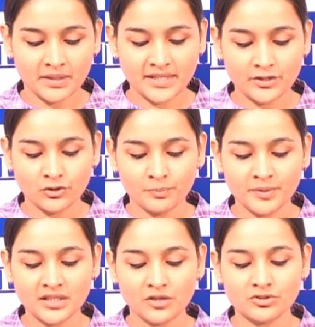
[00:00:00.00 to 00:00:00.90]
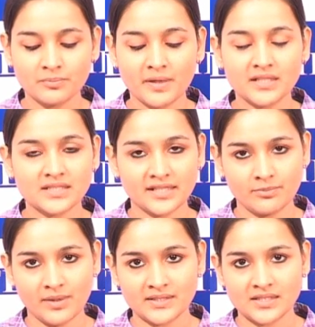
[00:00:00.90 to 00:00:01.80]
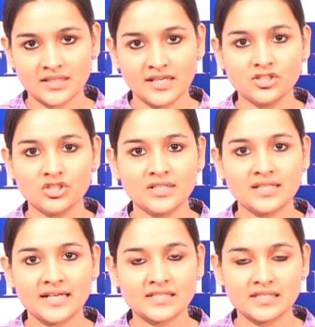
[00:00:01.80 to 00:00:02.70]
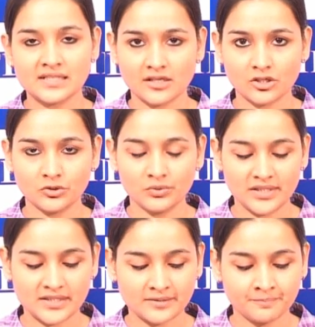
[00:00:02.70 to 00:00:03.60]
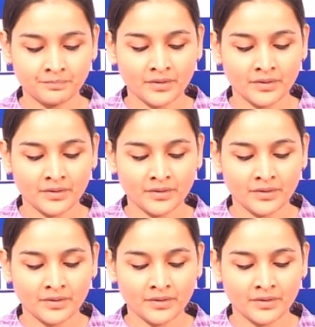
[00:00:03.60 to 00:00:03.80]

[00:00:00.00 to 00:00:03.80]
But their European counterparts advanced. Asian indices are clueless.